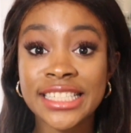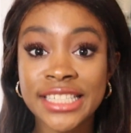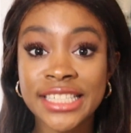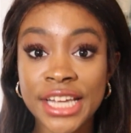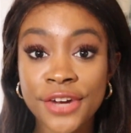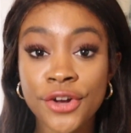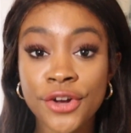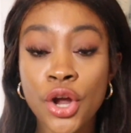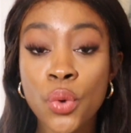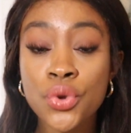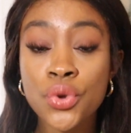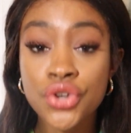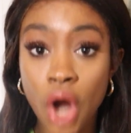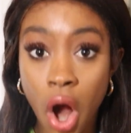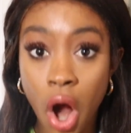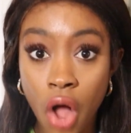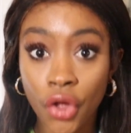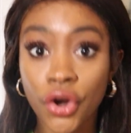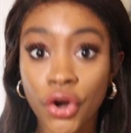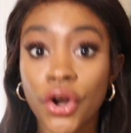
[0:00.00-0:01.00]

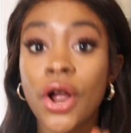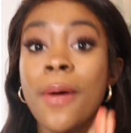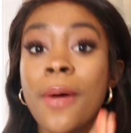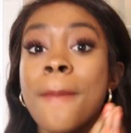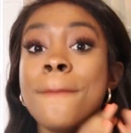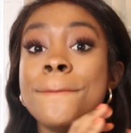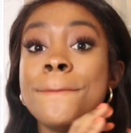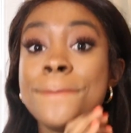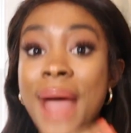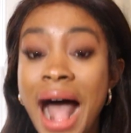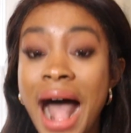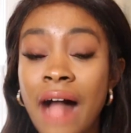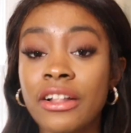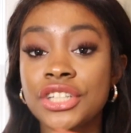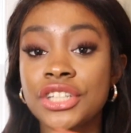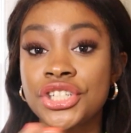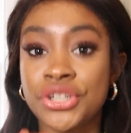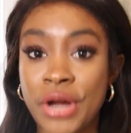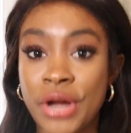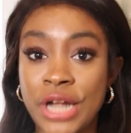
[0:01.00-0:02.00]
$0
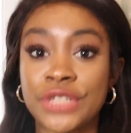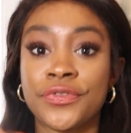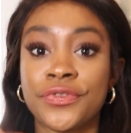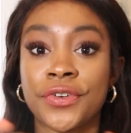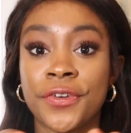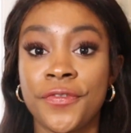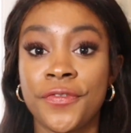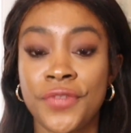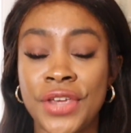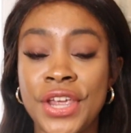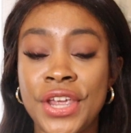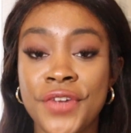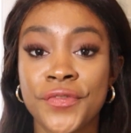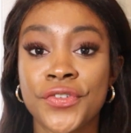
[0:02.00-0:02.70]
balance transfer fee